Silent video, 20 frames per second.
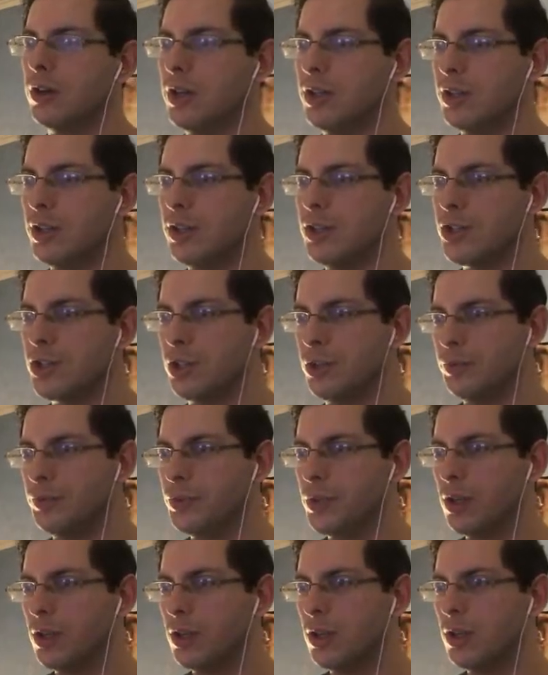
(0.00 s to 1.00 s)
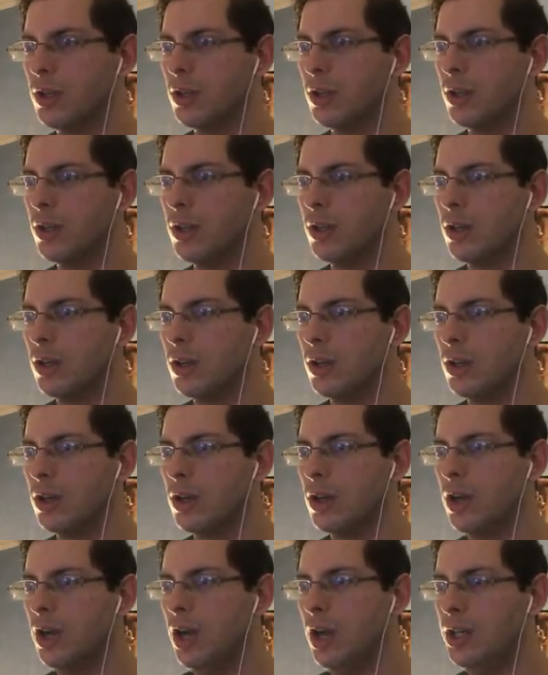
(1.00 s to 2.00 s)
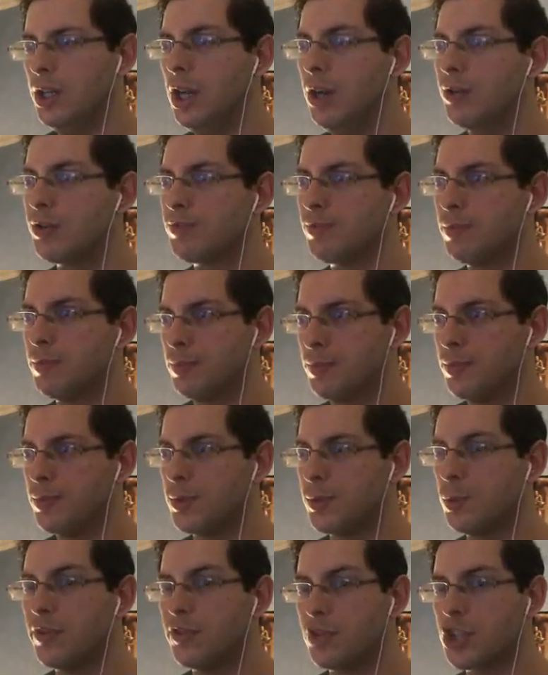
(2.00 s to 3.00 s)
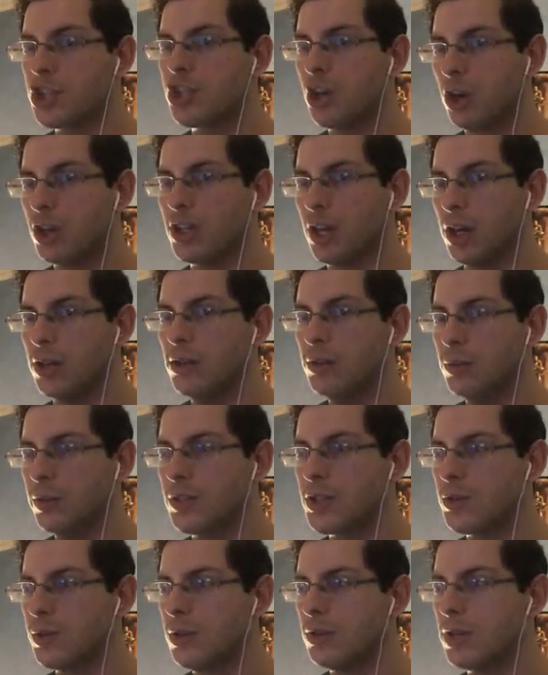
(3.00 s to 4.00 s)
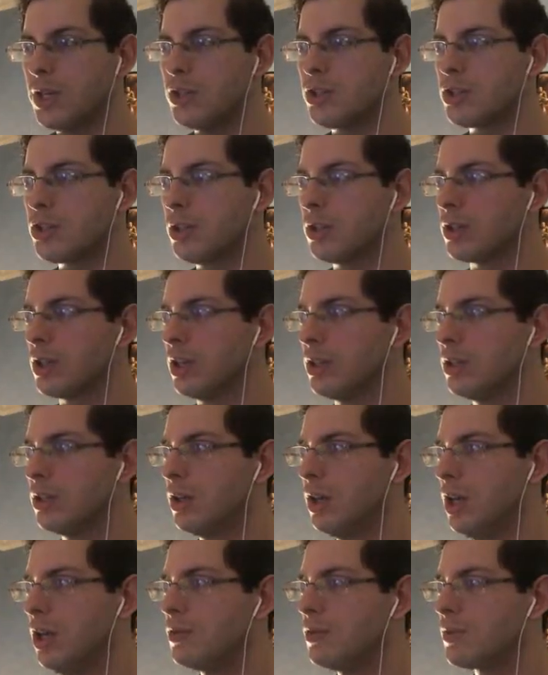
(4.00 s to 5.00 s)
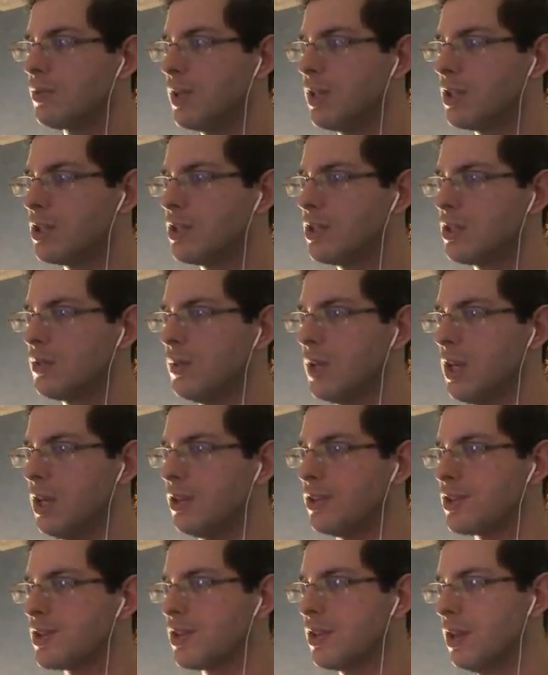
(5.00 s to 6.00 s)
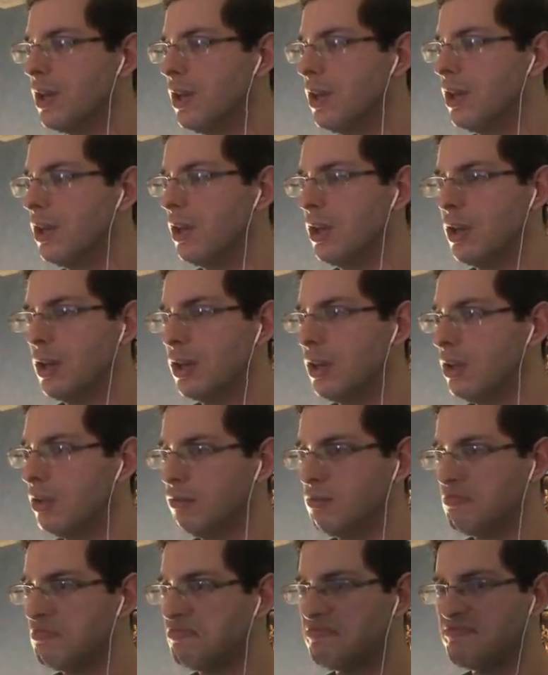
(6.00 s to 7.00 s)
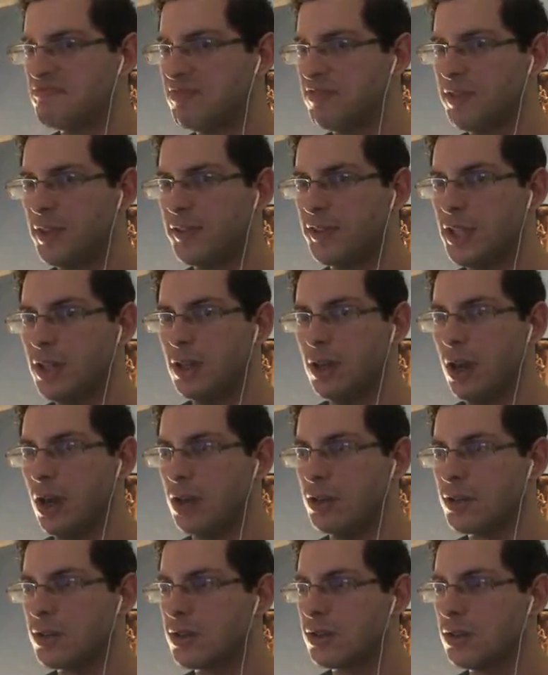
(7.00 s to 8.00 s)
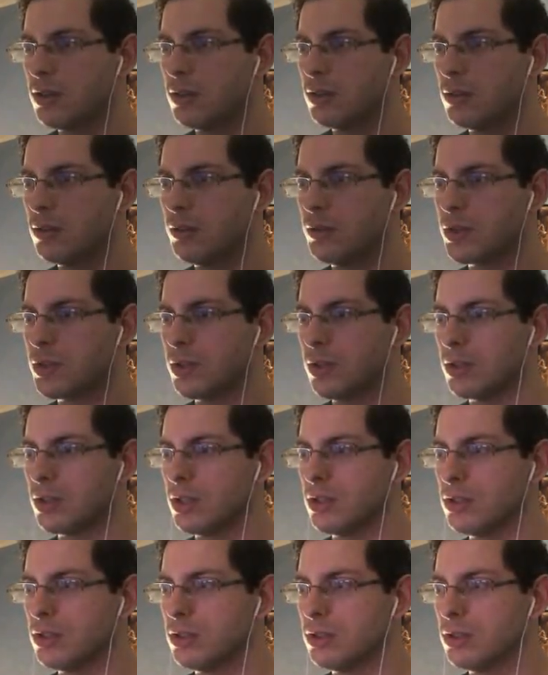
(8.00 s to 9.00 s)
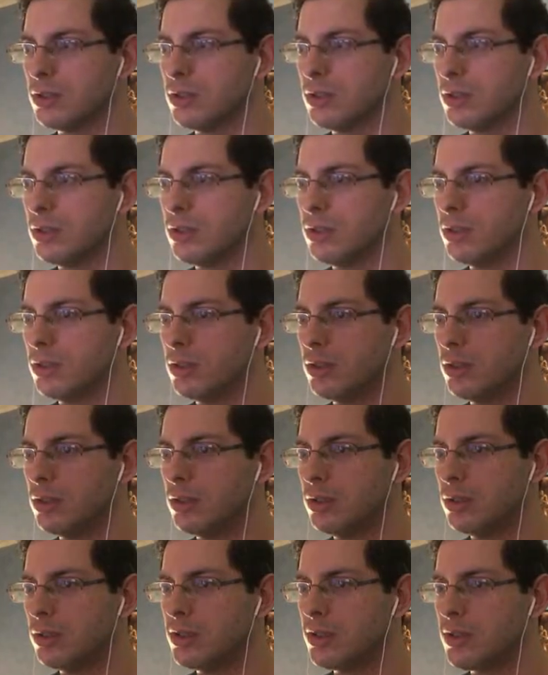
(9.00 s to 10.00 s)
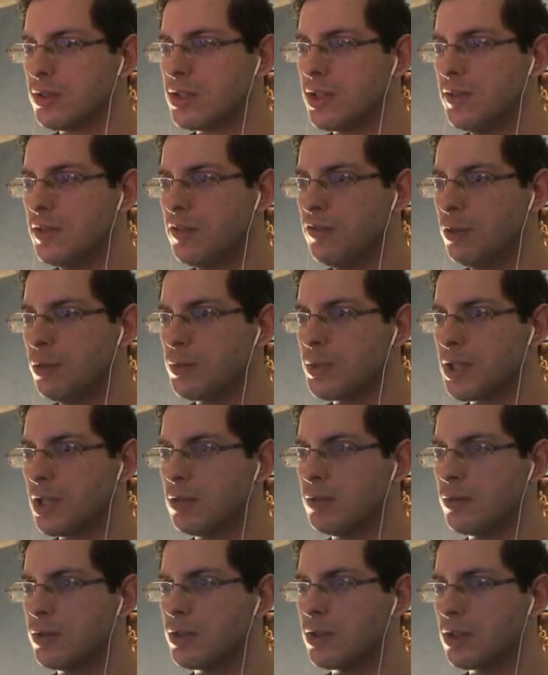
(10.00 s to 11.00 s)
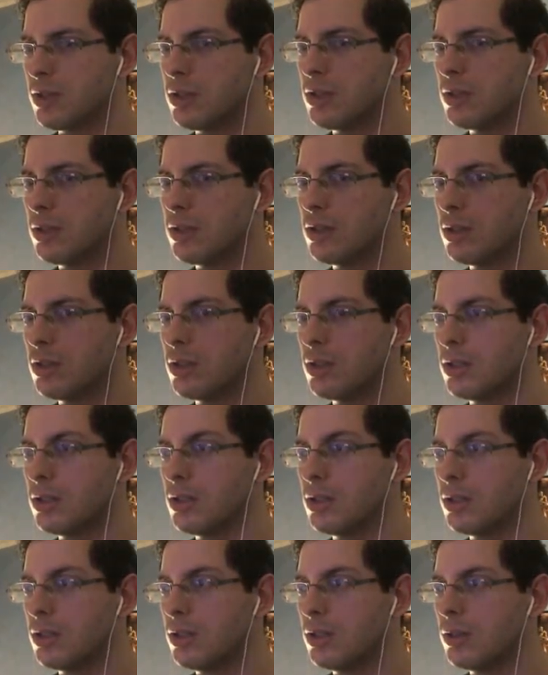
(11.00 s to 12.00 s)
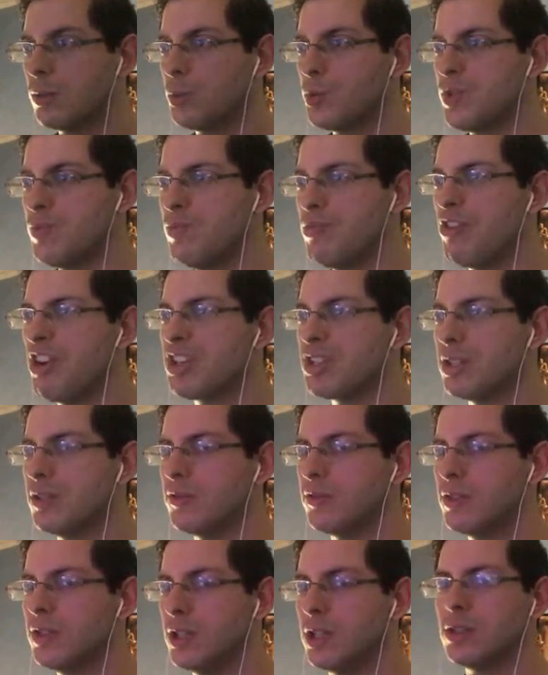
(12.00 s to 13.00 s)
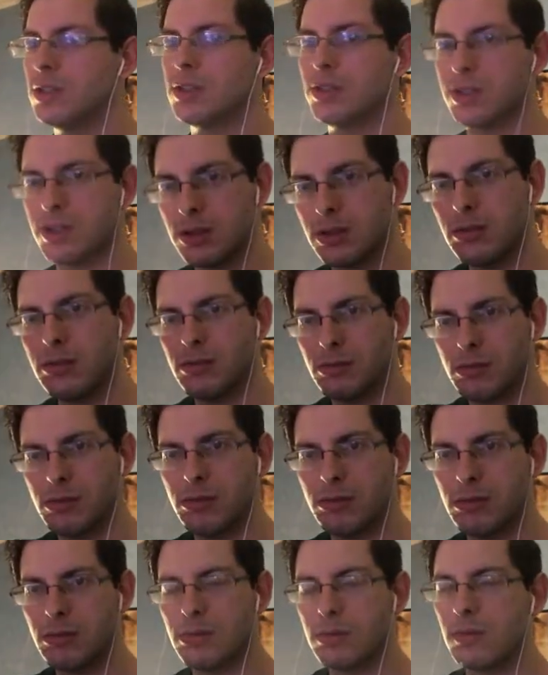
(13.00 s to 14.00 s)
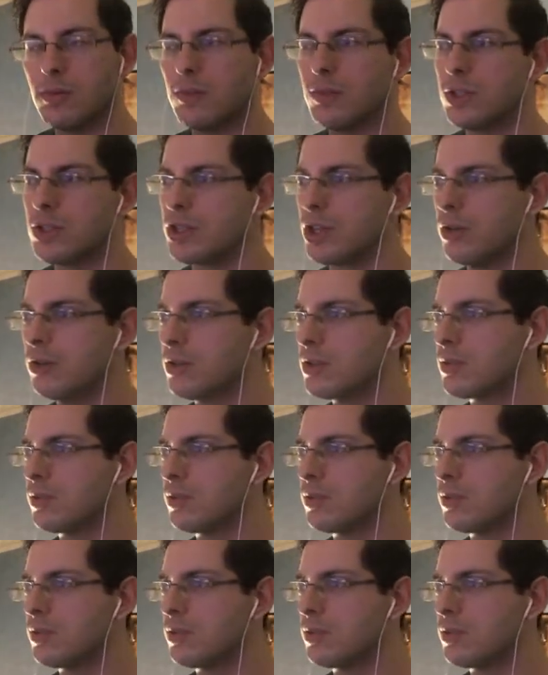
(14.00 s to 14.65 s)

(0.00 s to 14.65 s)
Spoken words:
and then you shoot. And I was, with a shotgun, with a 12 gauge shotgun, I was managing some hits 50 yards with a shotgun. So 74% was impressive, you know, because the choke